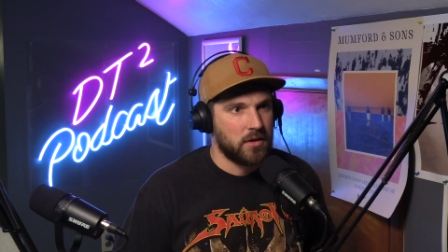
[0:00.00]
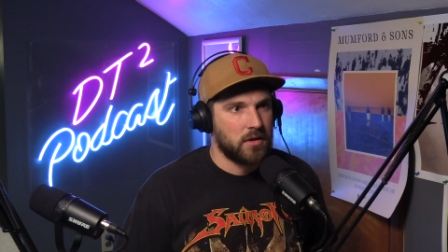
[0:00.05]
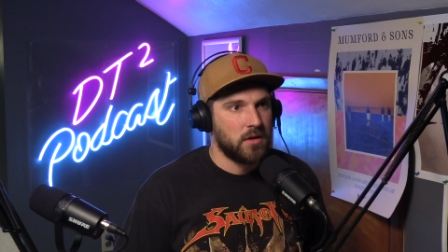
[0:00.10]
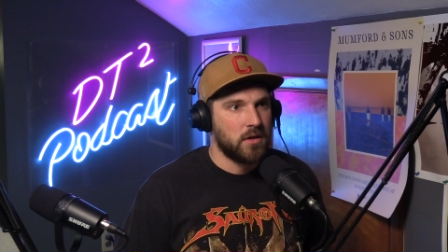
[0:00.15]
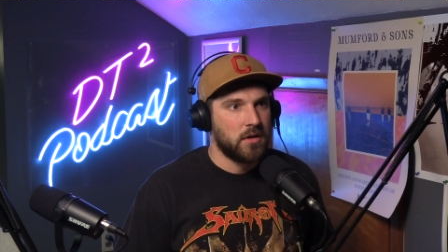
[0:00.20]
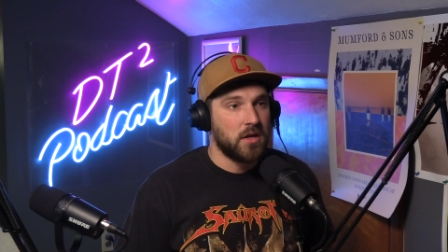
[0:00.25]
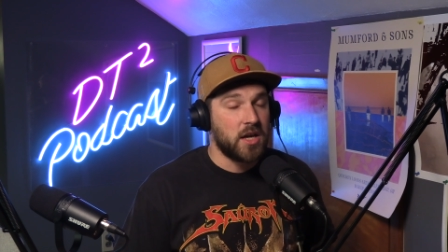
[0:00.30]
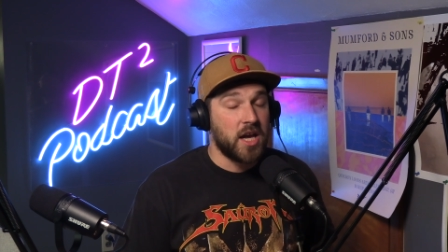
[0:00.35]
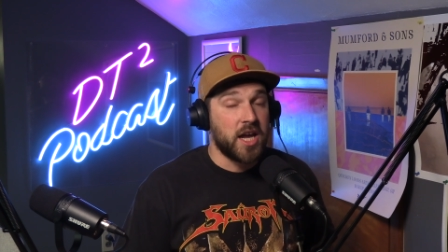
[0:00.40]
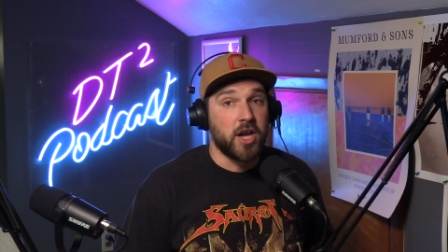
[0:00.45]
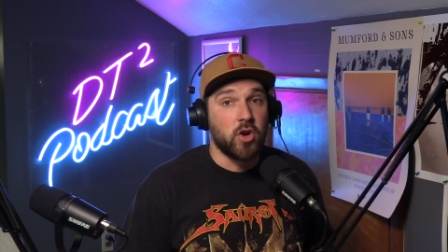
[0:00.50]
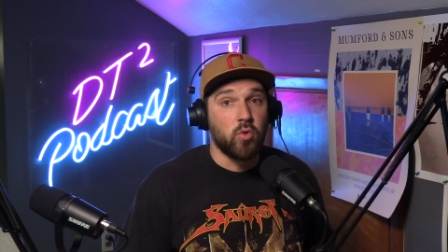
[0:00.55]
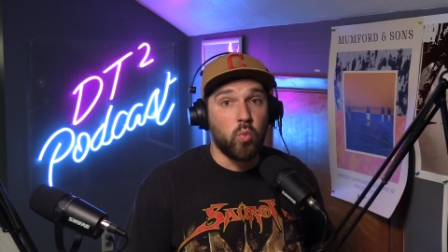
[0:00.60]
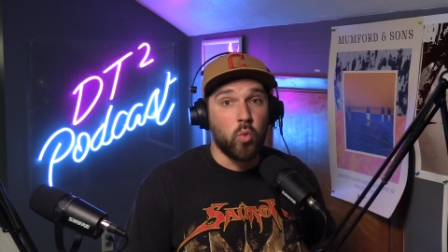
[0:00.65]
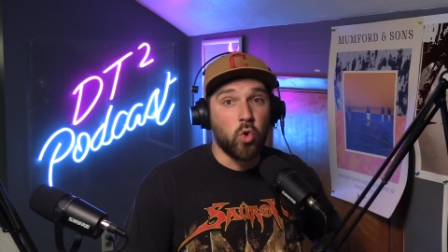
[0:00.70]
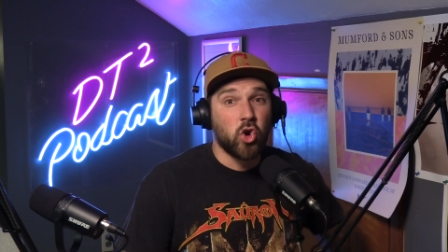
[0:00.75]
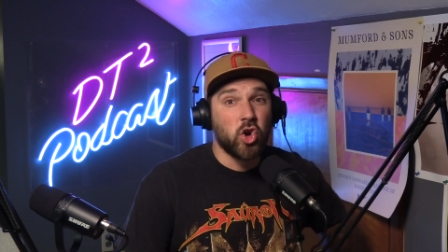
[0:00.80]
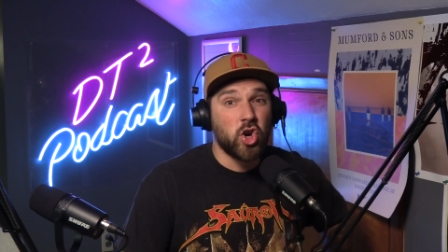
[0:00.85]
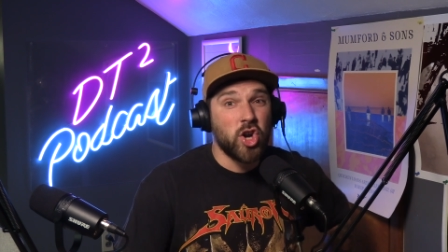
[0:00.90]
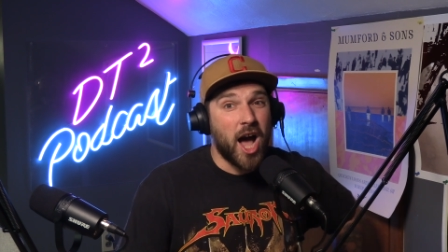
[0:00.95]
Mm-hmm. And
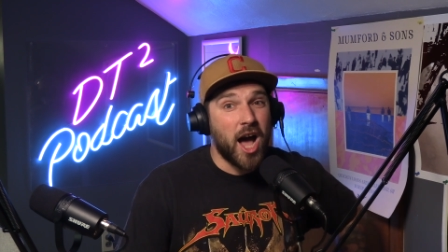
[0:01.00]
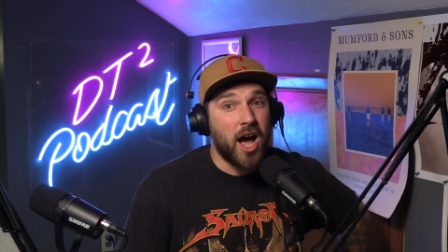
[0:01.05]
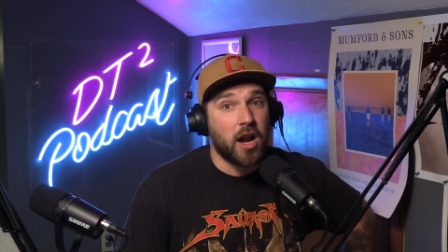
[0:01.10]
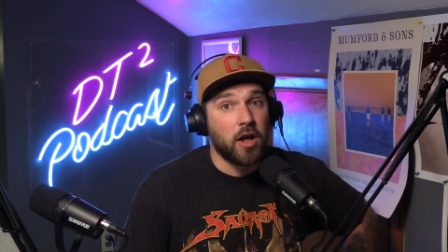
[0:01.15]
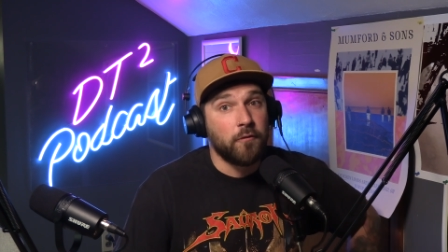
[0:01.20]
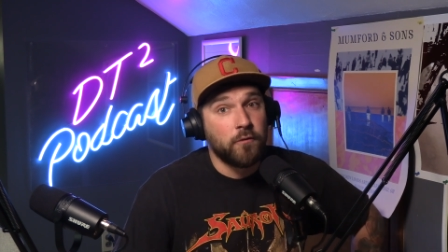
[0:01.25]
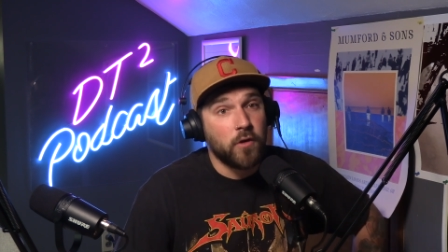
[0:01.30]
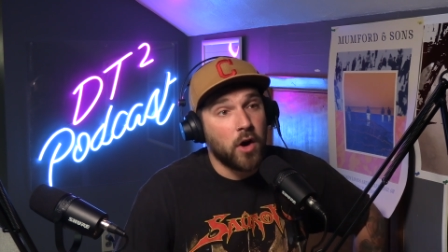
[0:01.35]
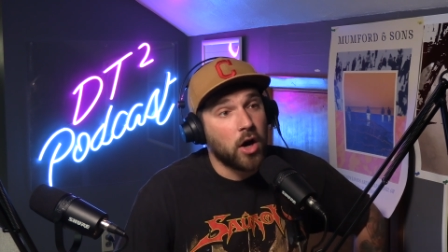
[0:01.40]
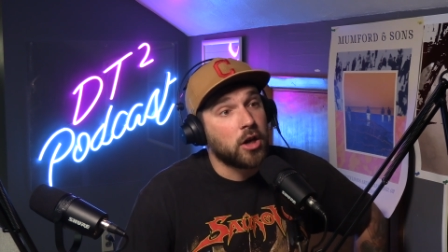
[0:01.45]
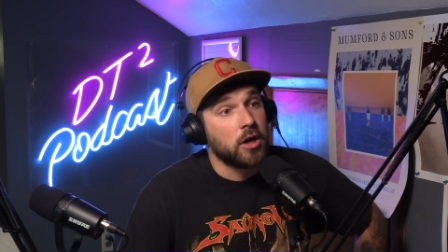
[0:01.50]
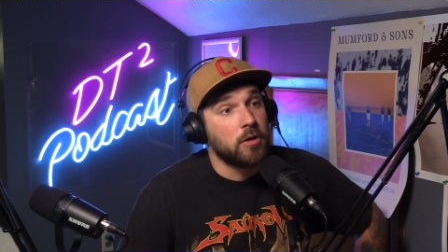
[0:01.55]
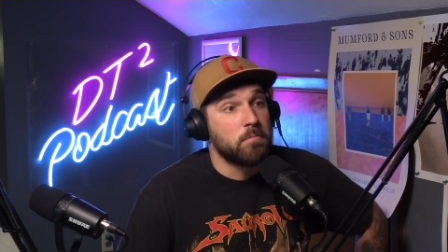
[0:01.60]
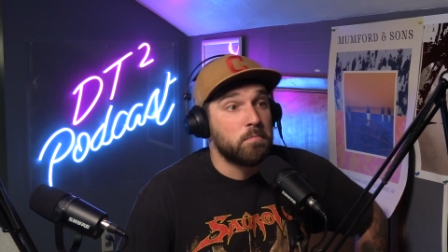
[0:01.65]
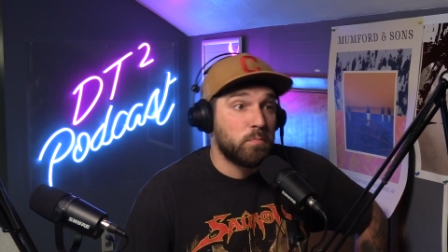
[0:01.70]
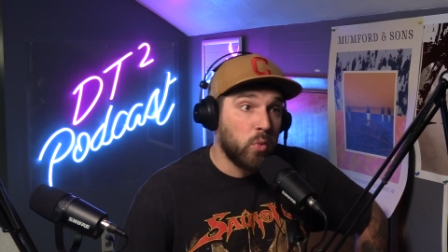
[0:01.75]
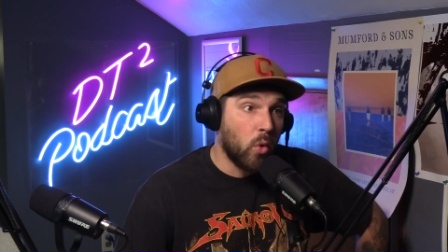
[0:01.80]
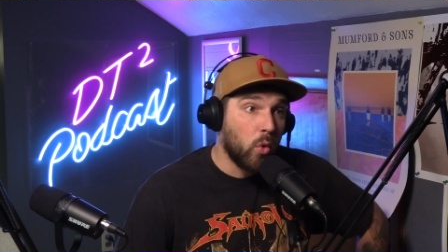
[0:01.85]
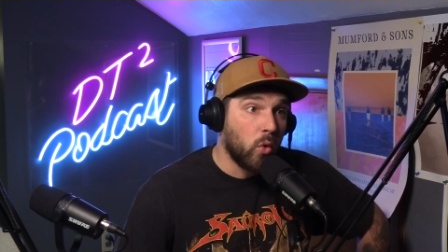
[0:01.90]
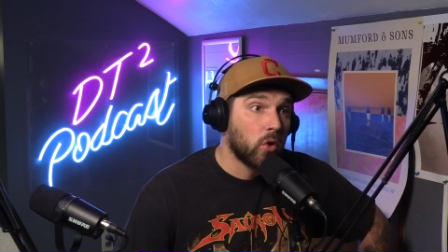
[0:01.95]
we're not a fucking
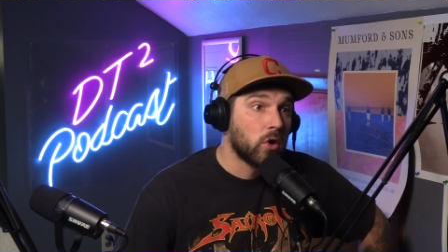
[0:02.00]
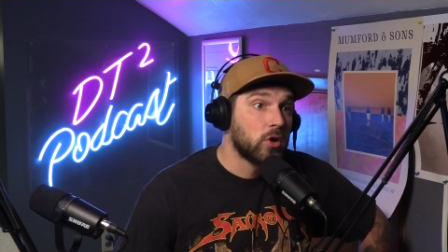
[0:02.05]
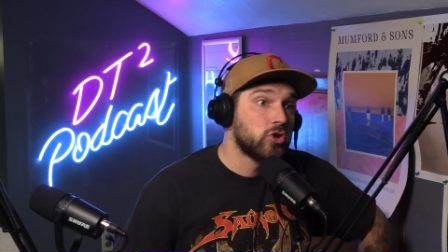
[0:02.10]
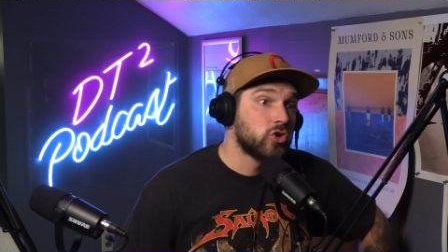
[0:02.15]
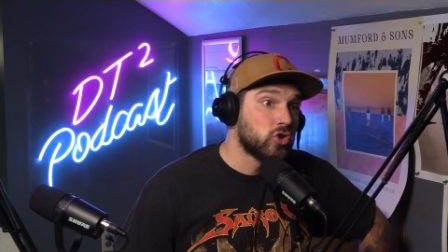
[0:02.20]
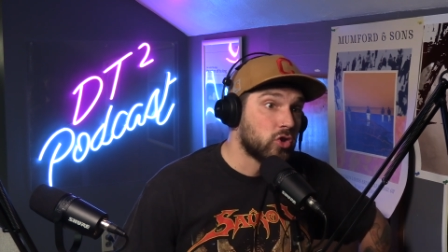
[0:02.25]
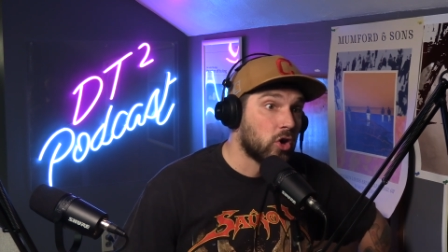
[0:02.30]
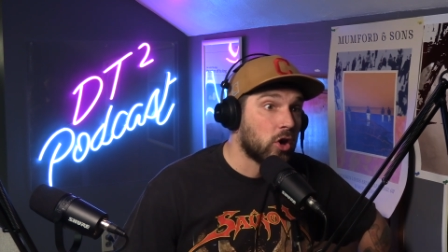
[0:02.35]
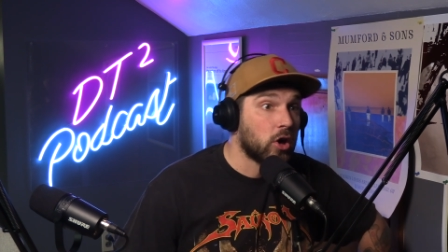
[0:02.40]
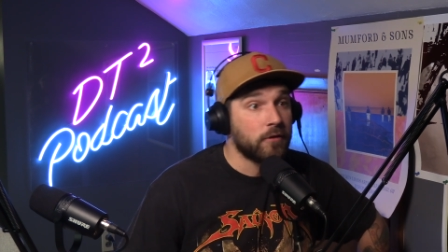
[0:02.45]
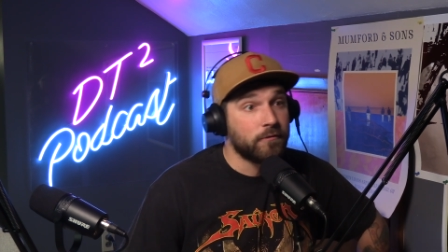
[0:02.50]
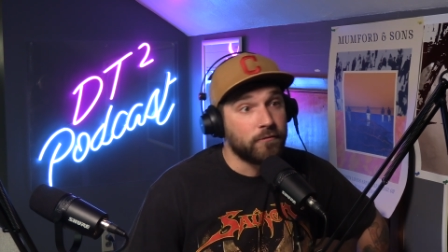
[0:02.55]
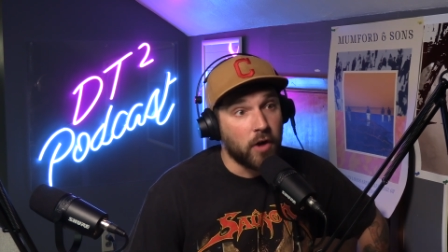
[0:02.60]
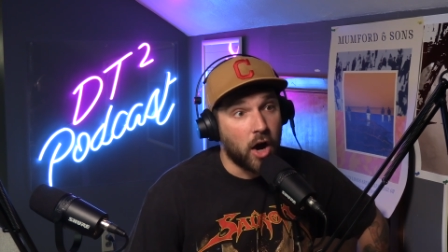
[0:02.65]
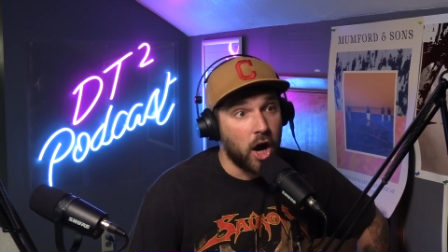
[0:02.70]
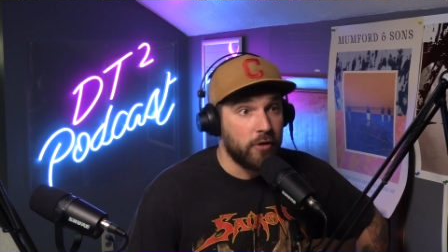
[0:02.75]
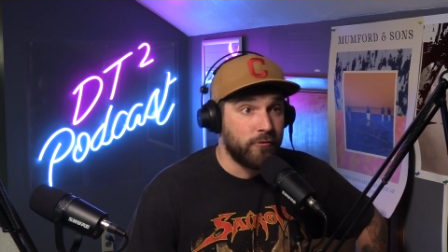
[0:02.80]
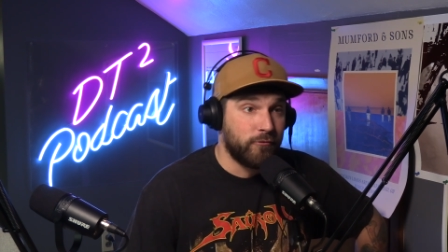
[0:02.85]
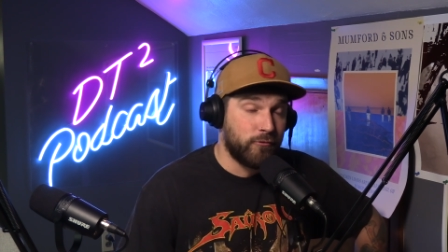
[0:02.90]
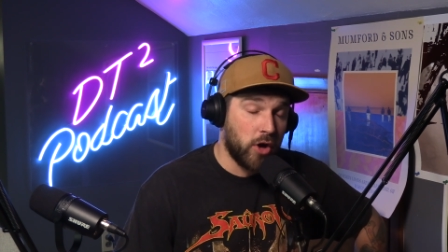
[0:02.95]
board certified